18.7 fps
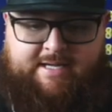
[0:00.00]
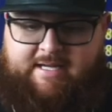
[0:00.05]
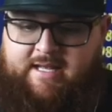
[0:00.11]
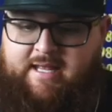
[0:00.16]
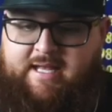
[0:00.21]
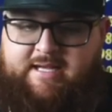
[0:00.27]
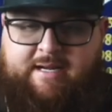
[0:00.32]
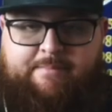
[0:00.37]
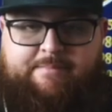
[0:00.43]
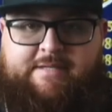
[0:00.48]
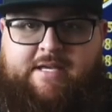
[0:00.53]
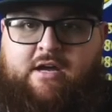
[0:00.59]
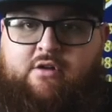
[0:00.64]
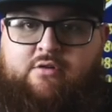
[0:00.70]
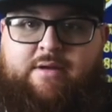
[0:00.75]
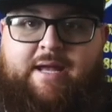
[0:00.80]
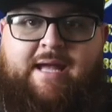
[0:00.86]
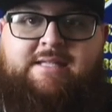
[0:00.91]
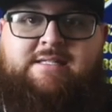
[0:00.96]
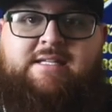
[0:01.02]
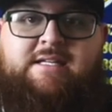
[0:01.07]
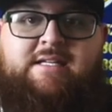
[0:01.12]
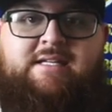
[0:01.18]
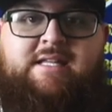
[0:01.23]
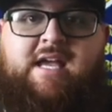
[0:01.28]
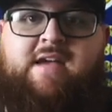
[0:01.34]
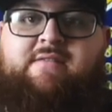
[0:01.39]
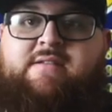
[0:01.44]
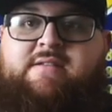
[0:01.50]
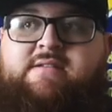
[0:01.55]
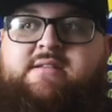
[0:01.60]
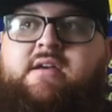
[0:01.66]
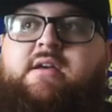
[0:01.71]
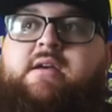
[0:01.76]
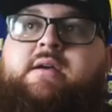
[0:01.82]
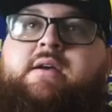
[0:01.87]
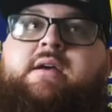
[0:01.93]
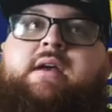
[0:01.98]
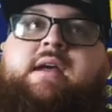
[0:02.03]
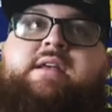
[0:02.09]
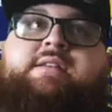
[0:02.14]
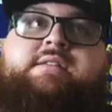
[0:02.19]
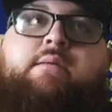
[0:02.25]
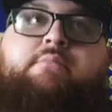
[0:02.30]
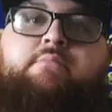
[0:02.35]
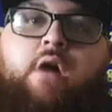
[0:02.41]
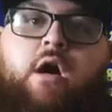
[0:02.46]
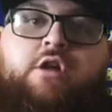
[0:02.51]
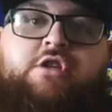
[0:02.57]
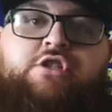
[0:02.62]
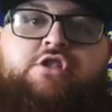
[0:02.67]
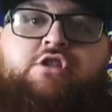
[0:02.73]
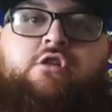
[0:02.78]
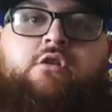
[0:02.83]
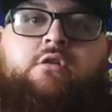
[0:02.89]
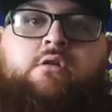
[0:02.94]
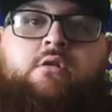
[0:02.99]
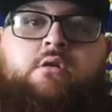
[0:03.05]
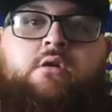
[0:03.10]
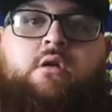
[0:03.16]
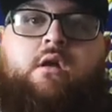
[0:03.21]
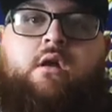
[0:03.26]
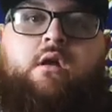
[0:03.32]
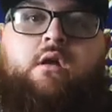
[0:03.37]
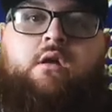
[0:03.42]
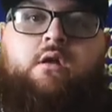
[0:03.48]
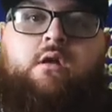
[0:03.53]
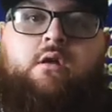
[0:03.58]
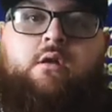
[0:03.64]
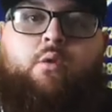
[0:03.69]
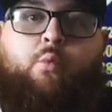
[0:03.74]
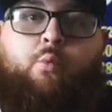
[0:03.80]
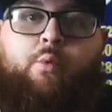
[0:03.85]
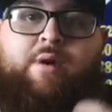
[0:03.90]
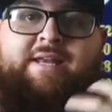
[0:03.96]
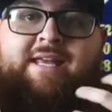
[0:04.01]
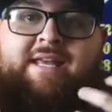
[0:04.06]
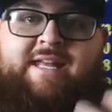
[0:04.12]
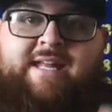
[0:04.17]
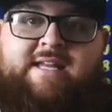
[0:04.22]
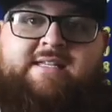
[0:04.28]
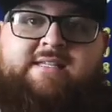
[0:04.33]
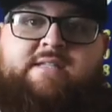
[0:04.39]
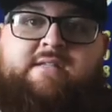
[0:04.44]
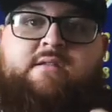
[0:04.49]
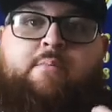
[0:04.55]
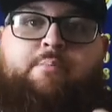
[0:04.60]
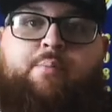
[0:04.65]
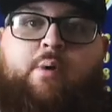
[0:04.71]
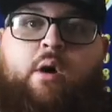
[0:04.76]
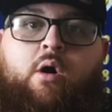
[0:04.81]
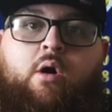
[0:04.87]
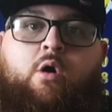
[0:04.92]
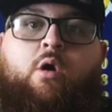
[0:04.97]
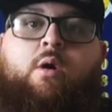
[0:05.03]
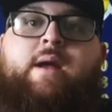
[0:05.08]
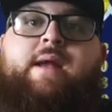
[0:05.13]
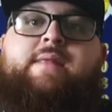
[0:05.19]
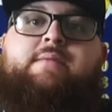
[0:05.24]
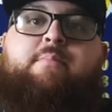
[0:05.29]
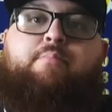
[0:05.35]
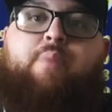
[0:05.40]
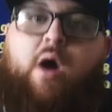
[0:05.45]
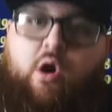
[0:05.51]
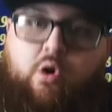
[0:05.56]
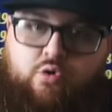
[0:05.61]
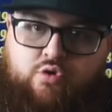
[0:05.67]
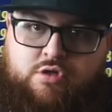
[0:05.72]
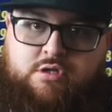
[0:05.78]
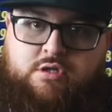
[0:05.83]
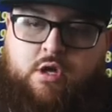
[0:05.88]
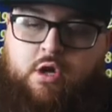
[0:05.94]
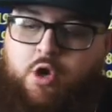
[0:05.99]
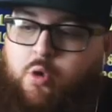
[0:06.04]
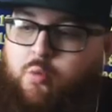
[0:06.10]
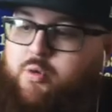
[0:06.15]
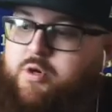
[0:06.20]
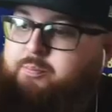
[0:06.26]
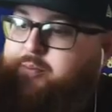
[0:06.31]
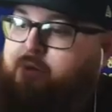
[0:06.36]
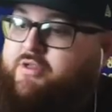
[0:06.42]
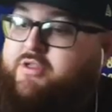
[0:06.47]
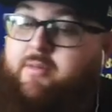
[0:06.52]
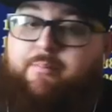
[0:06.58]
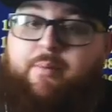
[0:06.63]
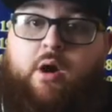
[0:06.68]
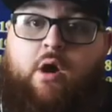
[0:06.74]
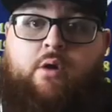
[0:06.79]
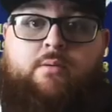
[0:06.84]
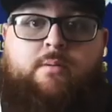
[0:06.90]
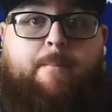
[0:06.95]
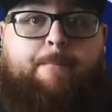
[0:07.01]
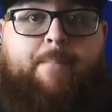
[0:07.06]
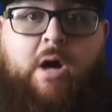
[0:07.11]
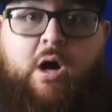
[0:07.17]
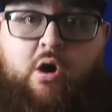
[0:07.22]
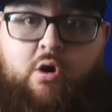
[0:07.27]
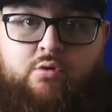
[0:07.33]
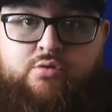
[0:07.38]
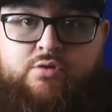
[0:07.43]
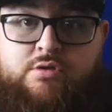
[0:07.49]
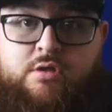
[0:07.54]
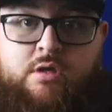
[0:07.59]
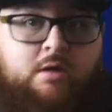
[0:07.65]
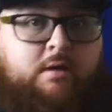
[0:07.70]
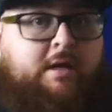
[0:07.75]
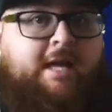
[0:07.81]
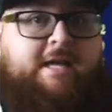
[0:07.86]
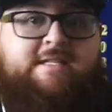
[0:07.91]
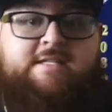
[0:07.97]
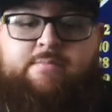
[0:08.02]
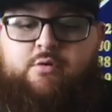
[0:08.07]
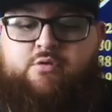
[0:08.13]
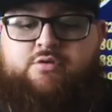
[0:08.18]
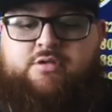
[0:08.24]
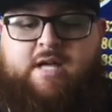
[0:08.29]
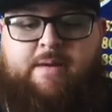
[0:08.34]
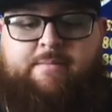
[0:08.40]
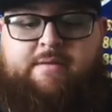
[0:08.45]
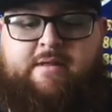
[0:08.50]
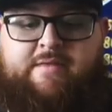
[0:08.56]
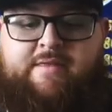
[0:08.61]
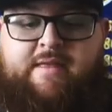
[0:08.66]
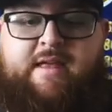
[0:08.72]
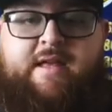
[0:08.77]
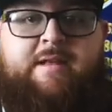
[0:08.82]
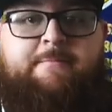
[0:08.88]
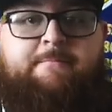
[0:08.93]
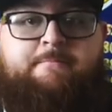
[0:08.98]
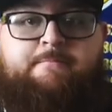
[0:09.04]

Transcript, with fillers: like I'm telling you, Anthony Davis is a monster when he gets the ball in the post. When you put the ball in the post, it's the most dominant thing